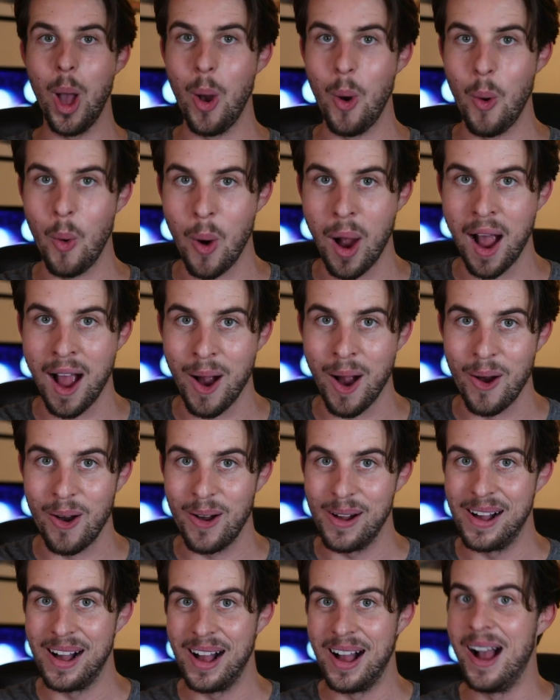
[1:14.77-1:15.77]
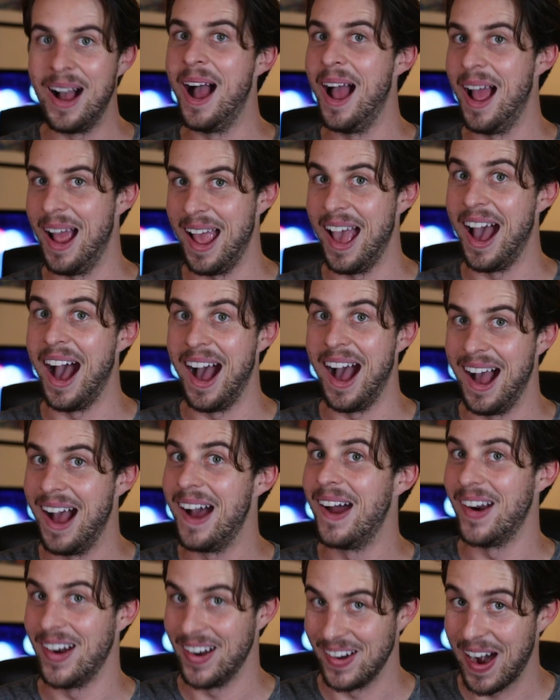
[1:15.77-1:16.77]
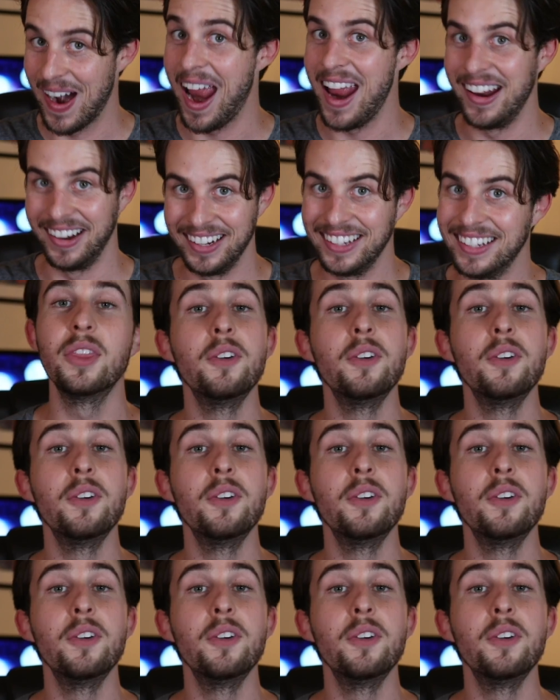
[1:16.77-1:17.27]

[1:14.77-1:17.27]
Wow. Yeah, right?